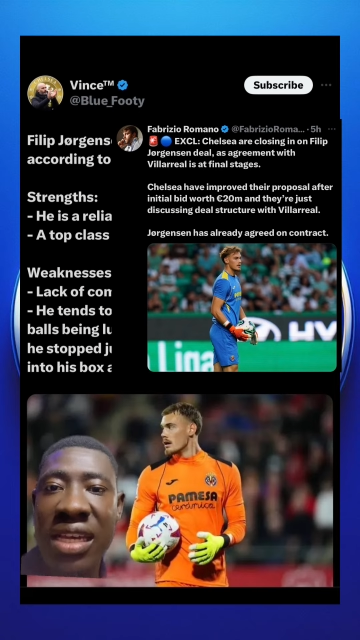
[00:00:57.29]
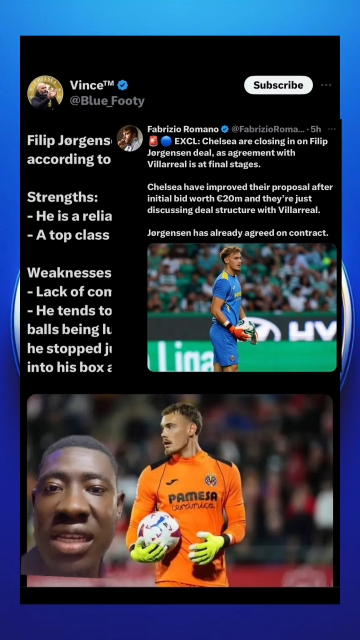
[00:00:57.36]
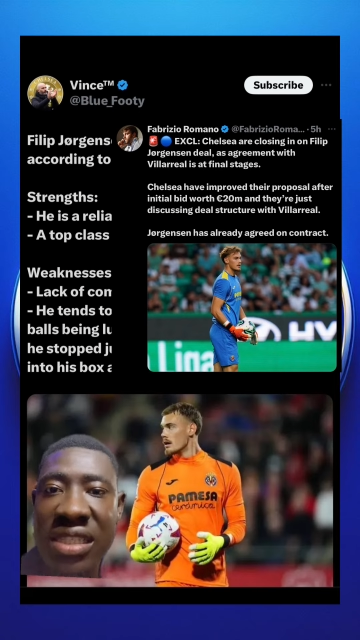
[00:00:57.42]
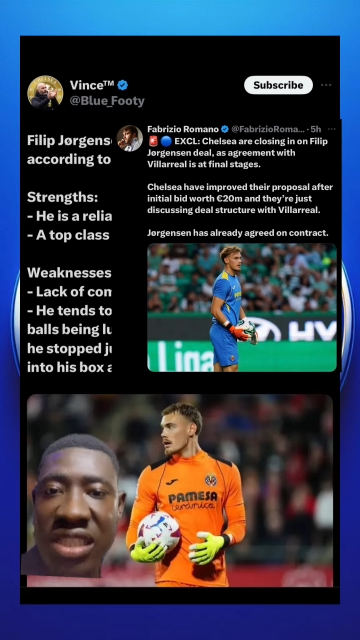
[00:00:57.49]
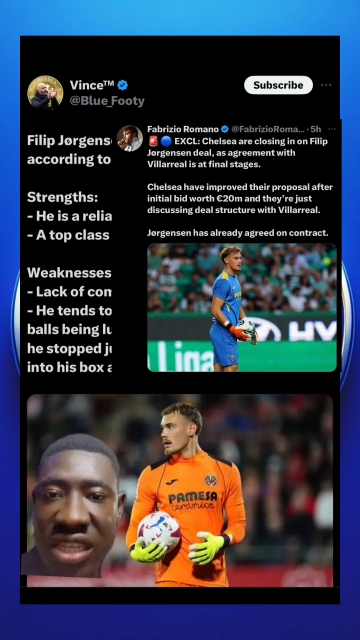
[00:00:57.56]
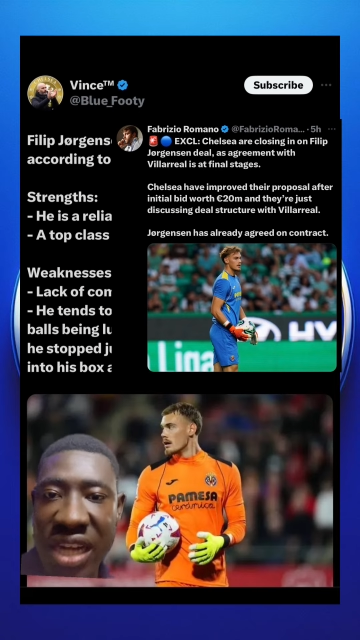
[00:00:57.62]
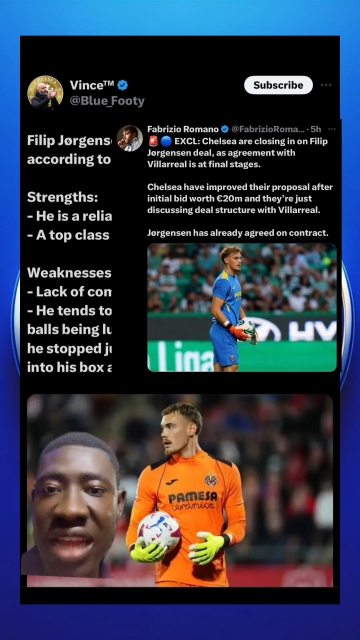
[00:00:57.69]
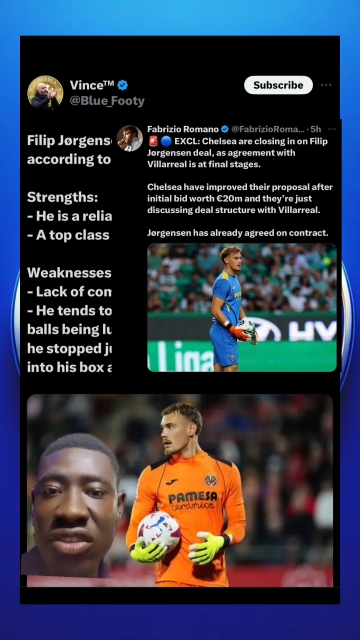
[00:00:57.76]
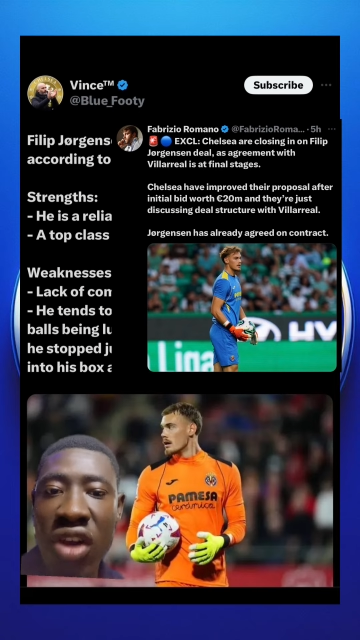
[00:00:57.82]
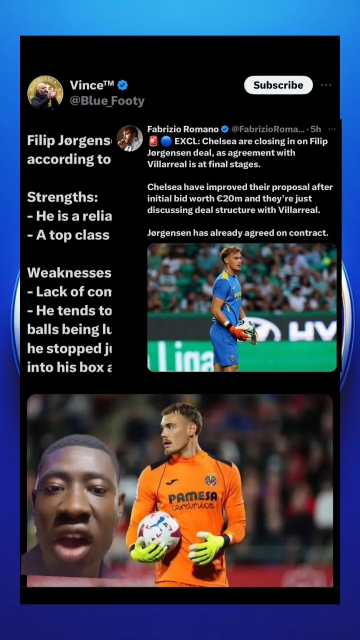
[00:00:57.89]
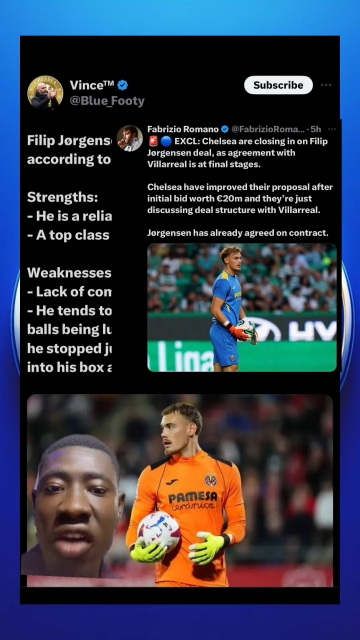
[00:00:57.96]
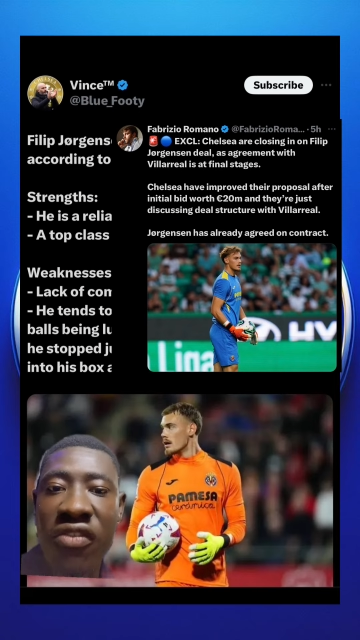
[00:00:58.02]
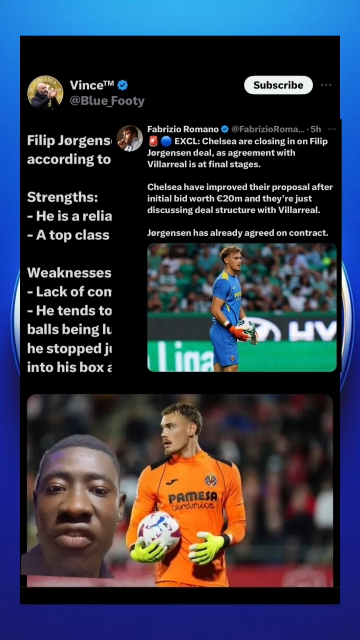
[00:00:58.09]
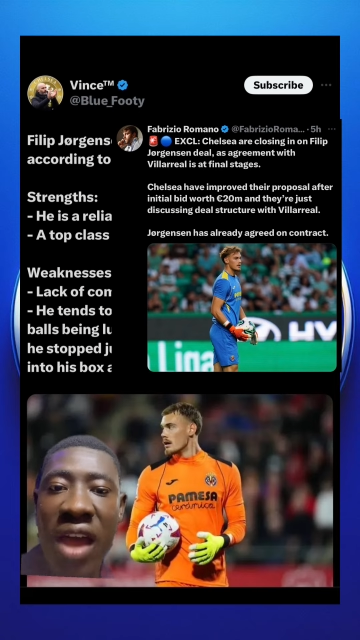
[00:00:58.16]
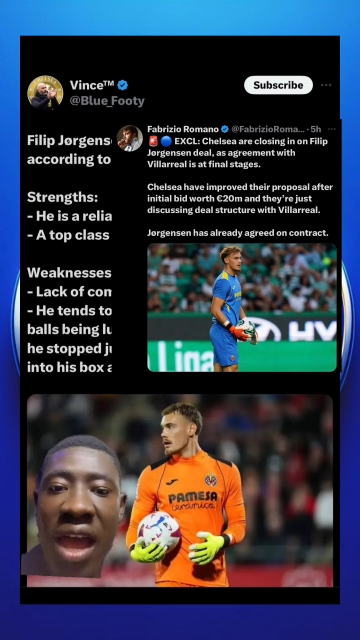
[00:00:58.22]
Strength
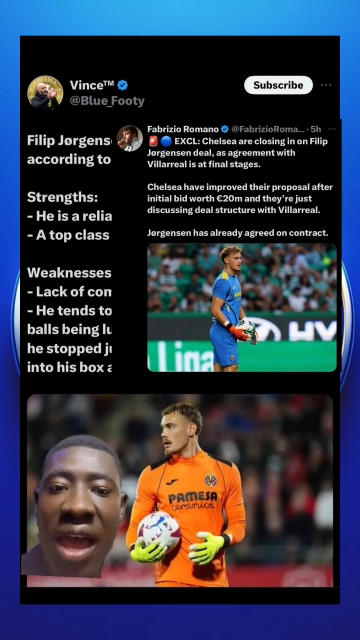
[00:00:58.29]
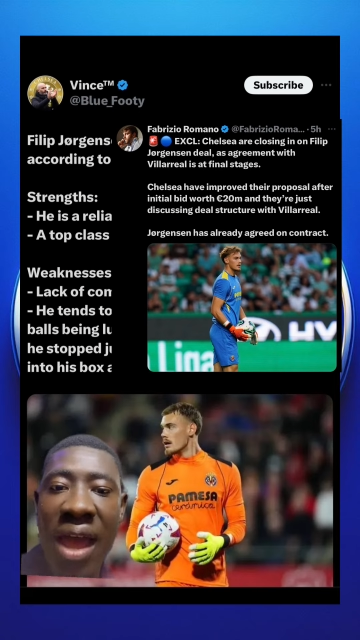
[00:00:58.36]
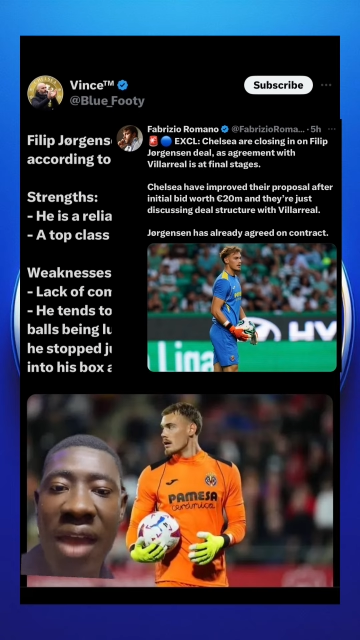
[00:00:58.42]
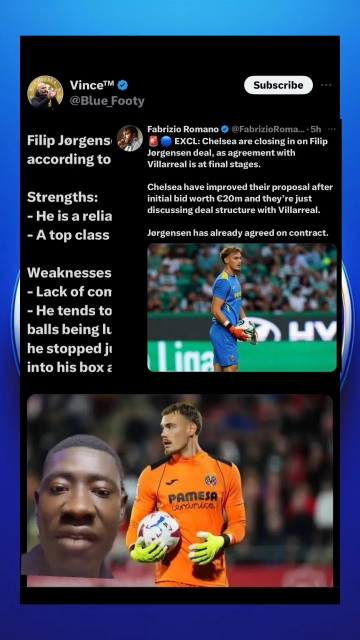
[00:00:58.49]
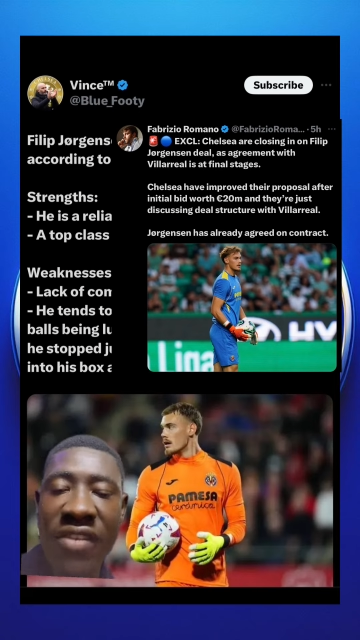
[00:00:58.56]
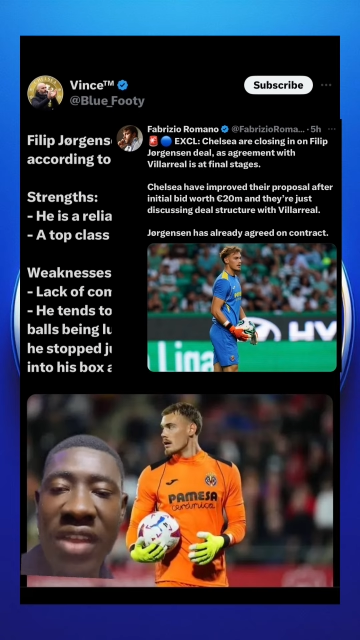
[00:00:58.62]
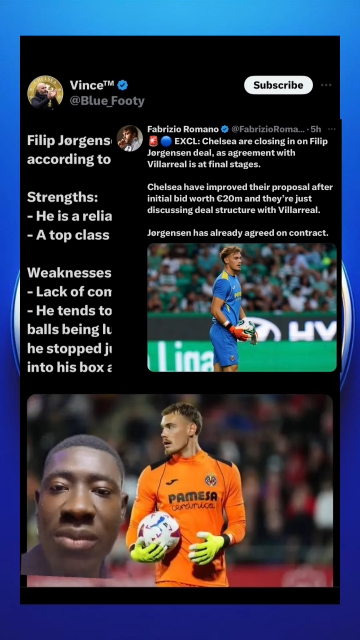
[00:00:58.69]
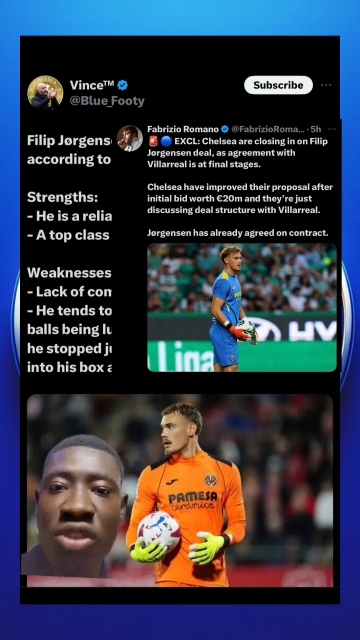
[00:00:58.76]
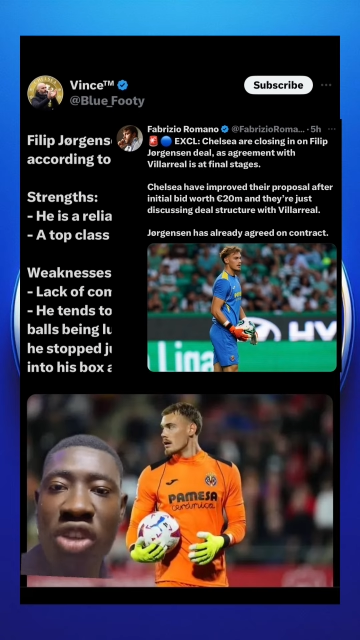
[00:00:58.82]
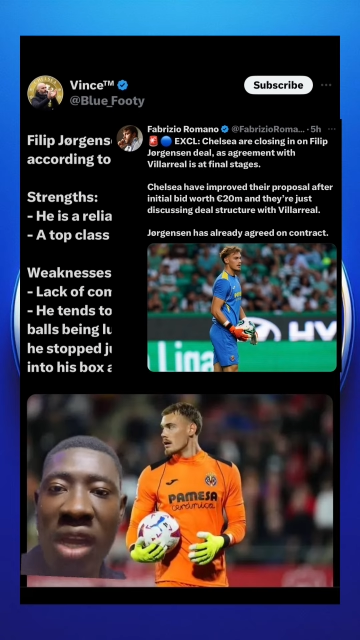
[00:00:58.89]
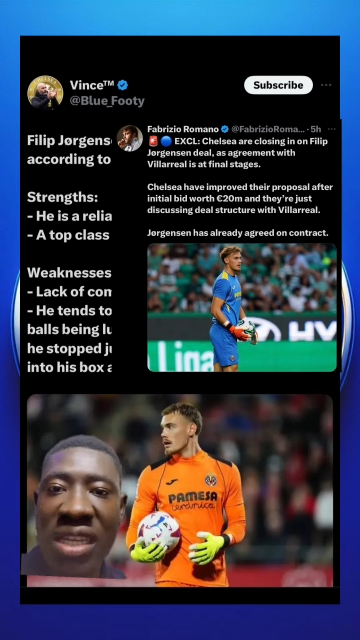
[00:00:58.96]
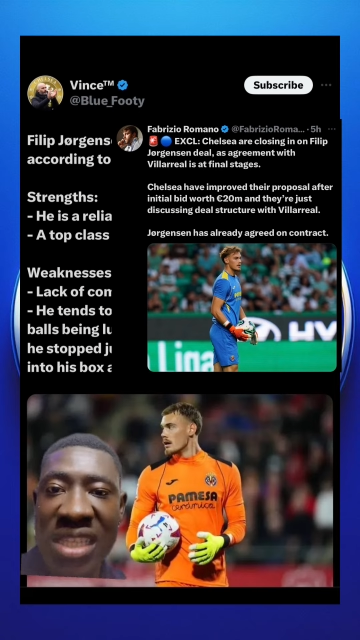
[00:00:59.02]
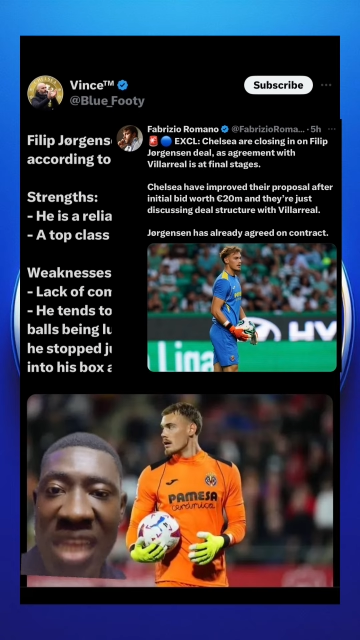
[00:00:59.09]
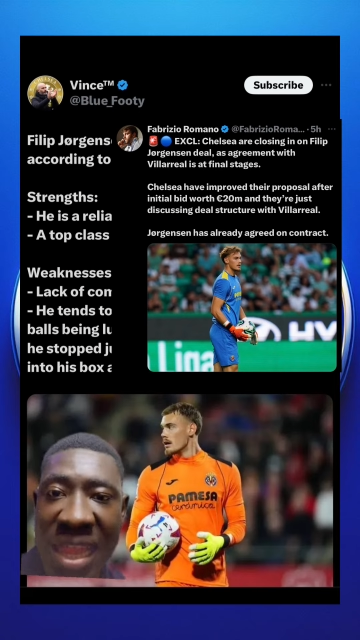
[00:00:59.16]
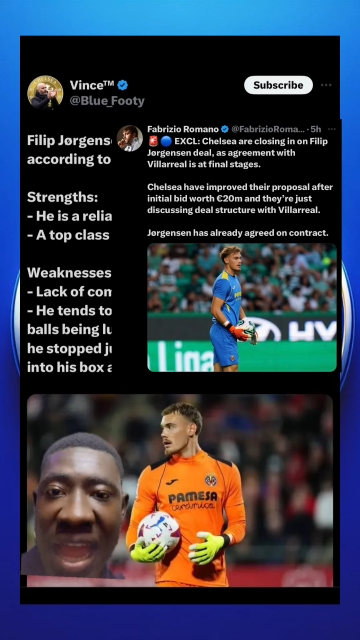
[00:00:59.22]
of uh, Filip
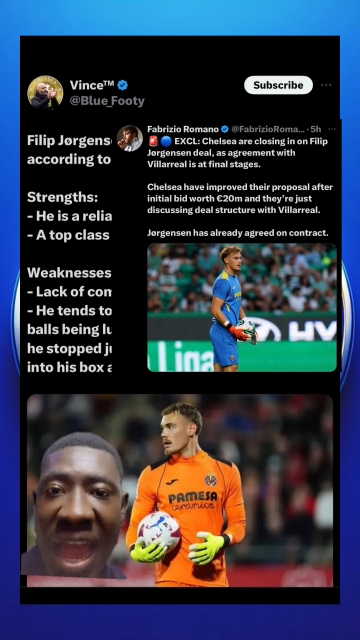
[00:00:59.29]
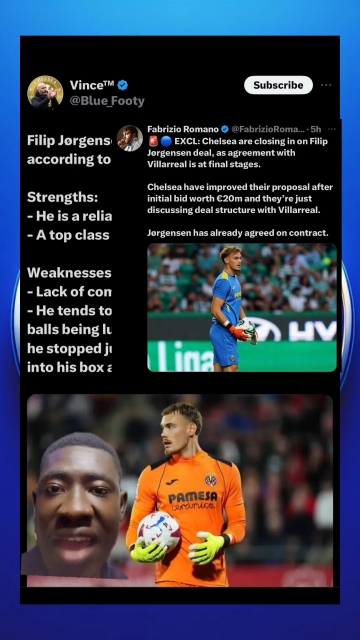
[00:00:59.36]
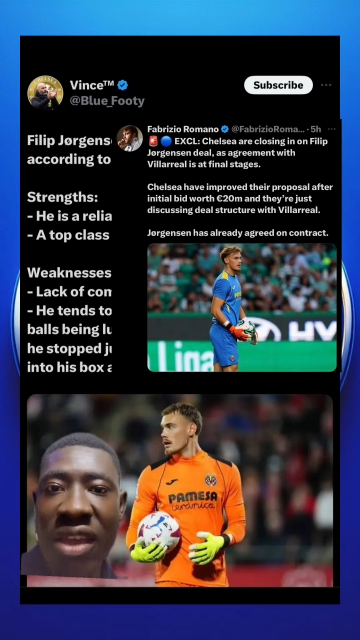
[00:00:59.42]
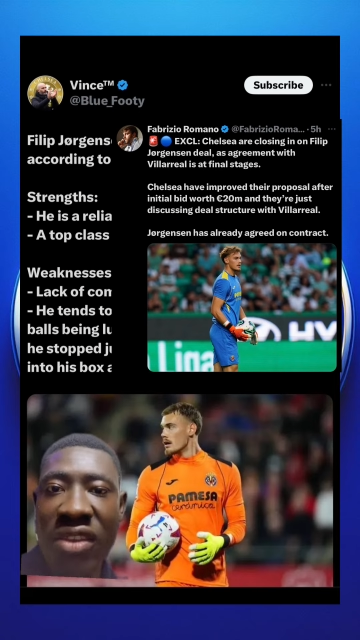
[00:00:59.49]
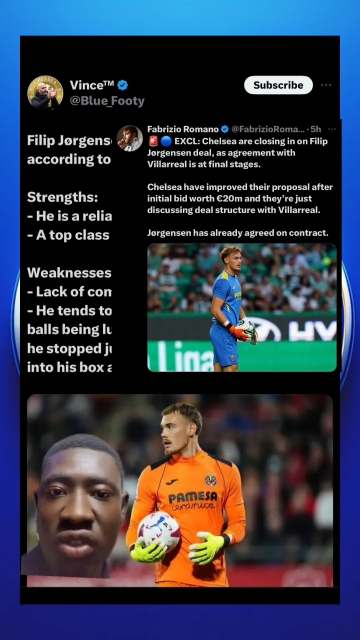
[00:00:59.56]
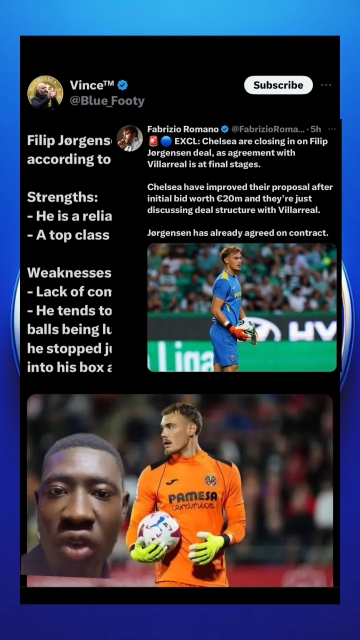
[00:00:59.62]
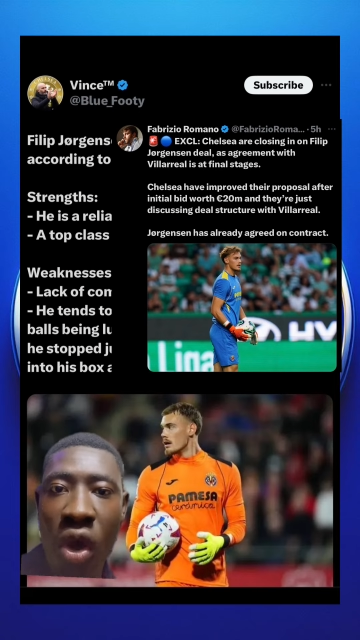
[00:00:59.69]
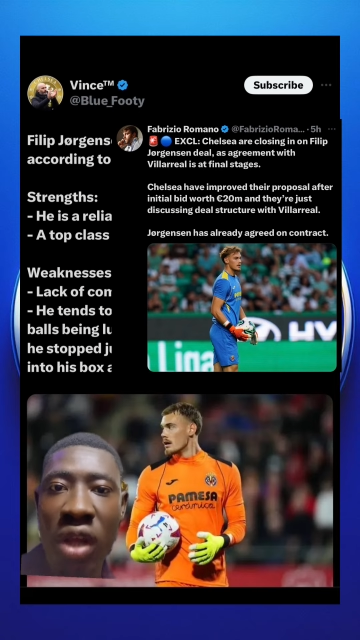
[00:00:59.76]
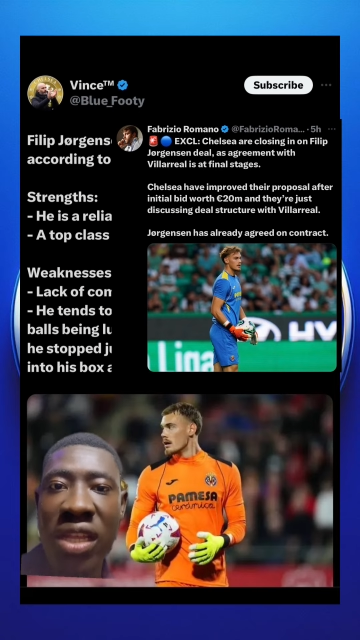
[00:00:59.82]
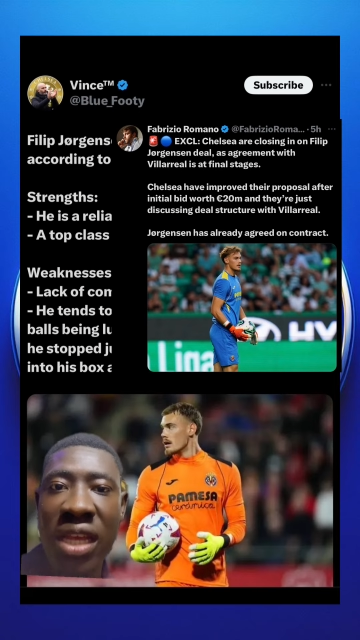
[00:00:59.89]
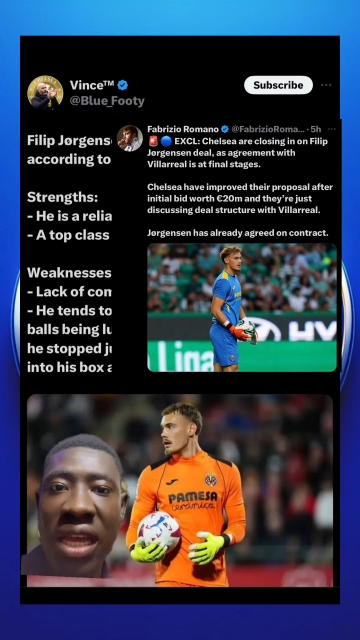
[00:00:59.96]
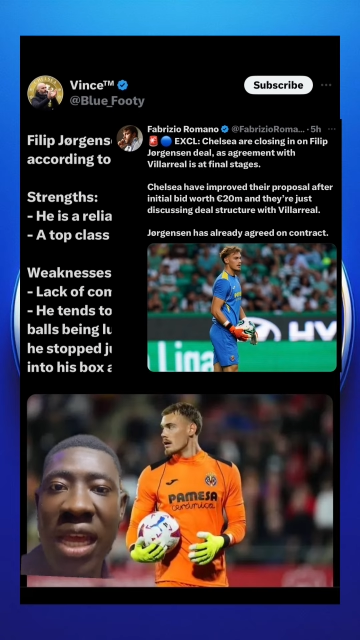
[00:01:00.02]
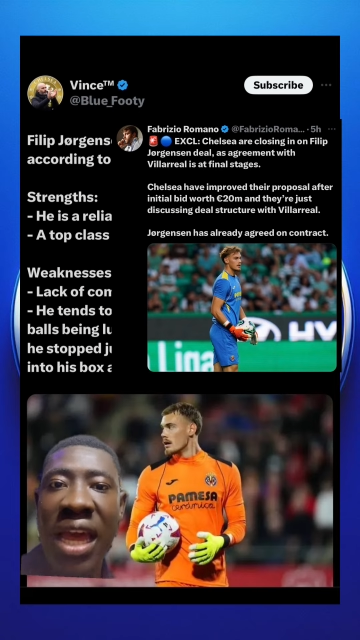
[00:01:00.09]
Jorgensen lies on